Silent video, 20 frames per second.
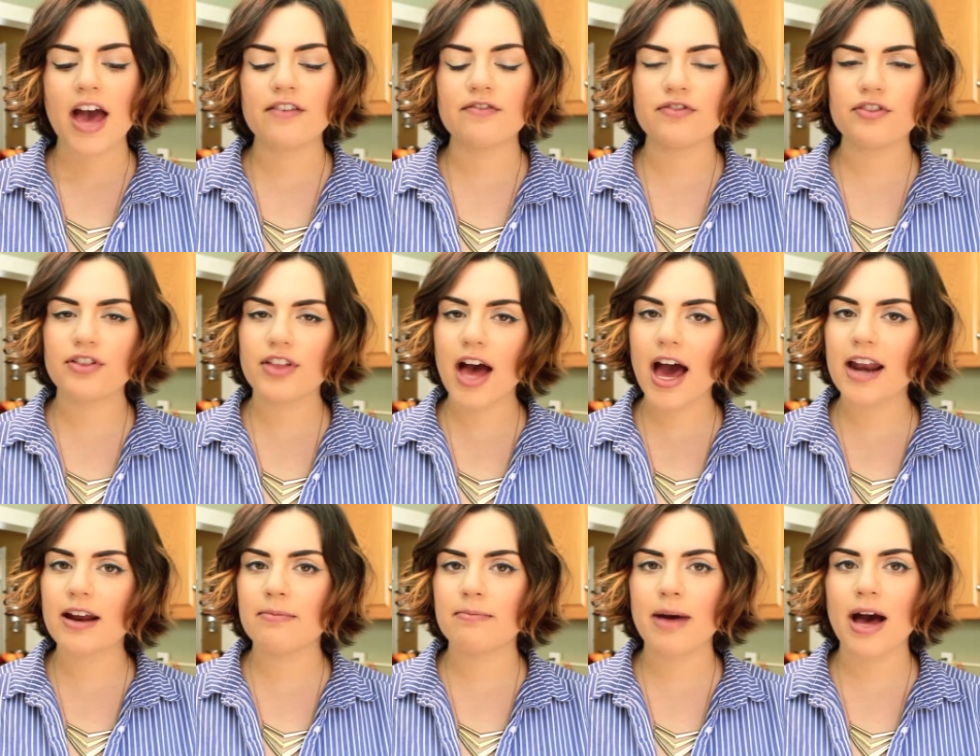and for
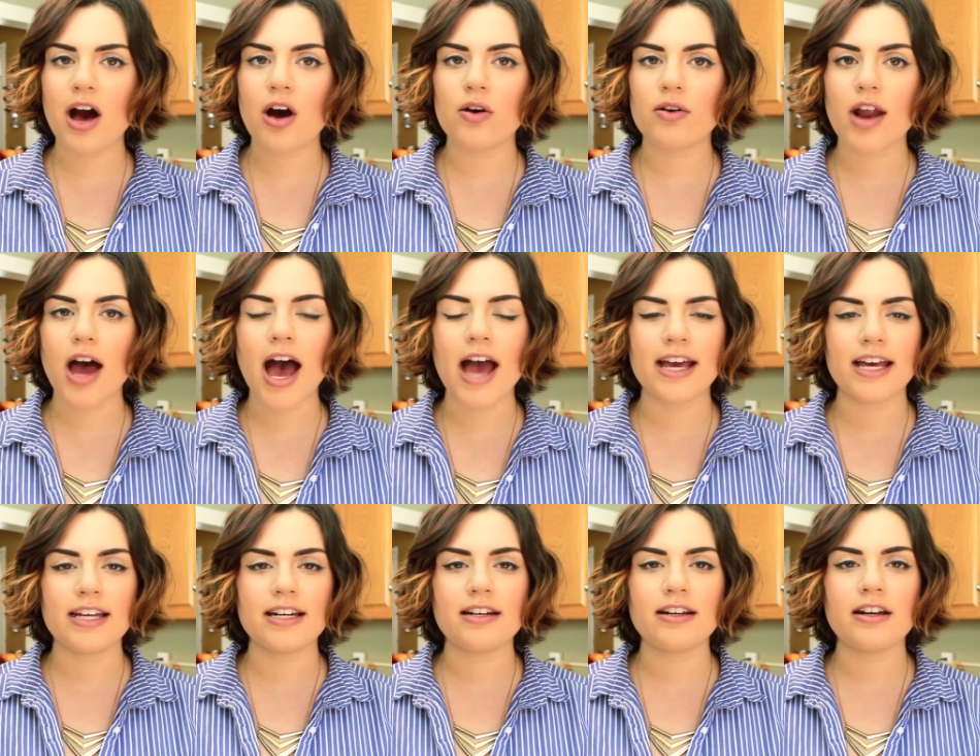that amount
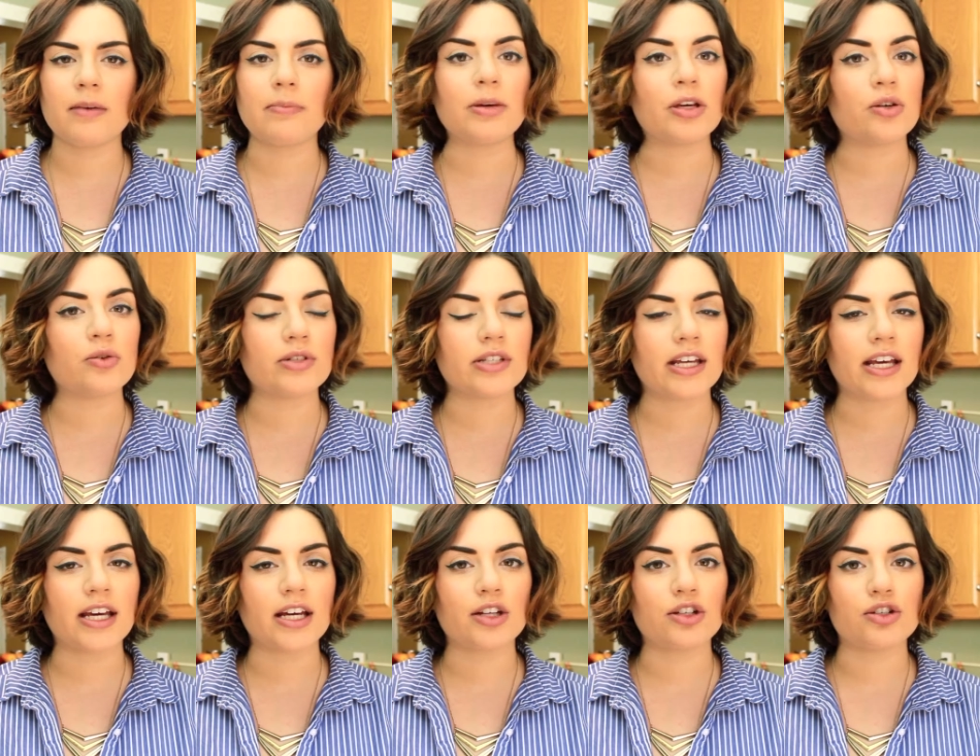I ended up
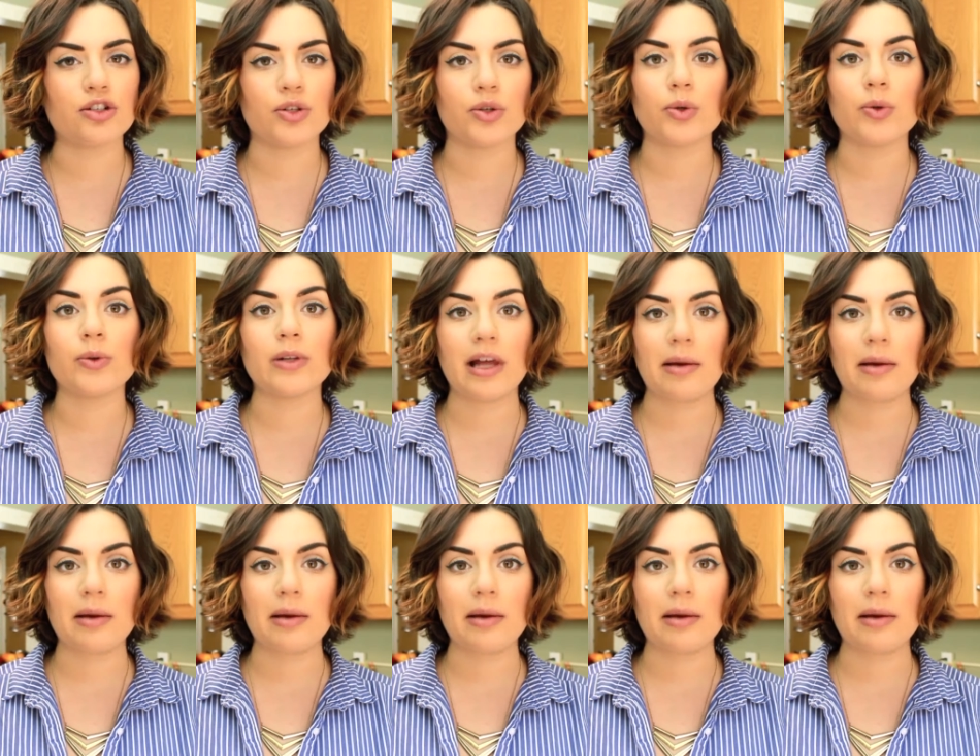using two